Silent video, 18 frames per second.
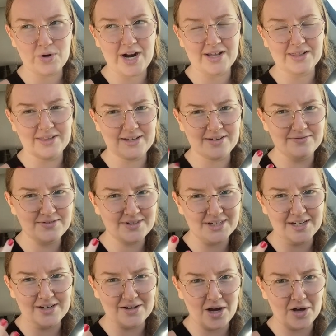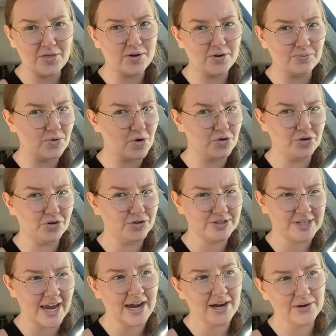I lived in other rural
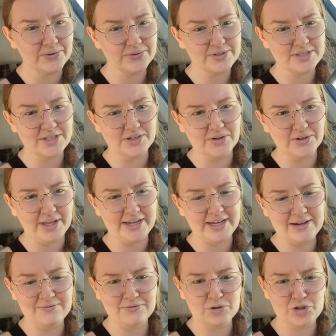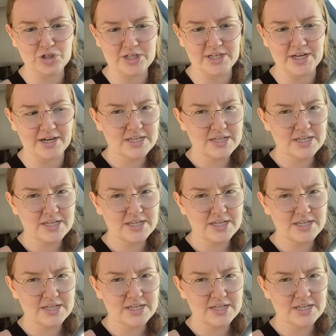towns, you know, like in Virginia,